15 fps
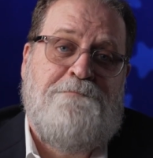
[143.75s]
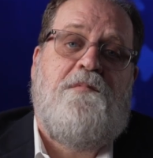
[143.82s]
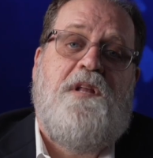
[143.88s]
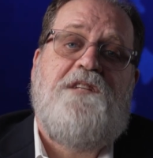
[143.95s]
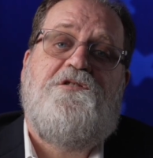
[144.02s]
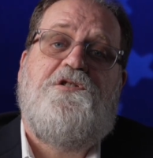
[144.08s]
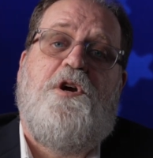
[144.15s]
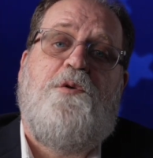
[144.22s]

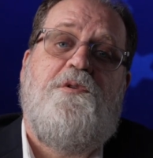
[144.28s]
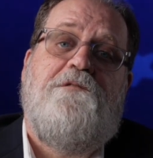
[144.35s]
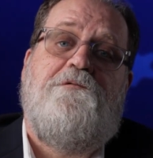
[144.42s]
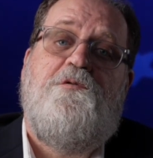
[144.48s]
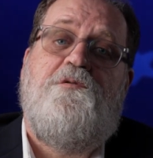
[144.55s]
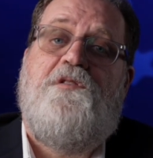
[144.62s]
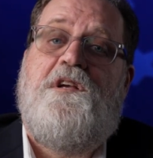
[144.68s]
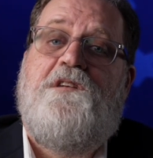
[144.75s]
Let's start with a
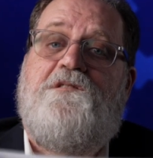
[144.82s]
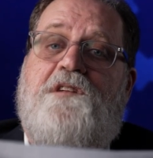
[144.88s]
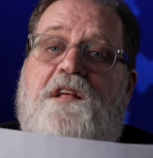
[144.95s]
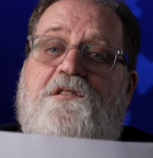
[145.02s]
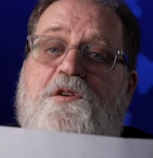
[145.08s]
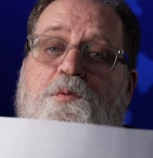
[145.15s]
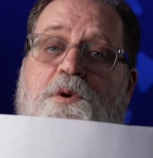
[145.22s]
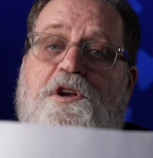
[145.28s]
few things that I
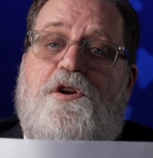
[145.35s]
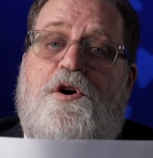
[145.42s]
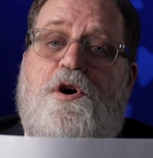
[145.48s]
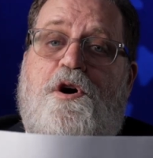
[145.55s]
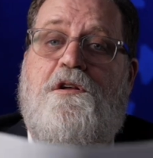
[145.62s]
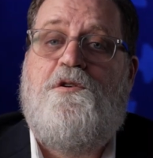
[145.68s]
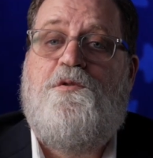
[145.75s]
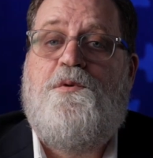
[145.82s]
think we can
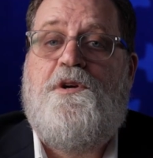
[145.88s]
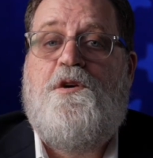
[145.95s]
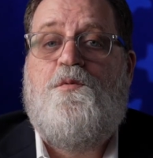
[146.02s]
all agree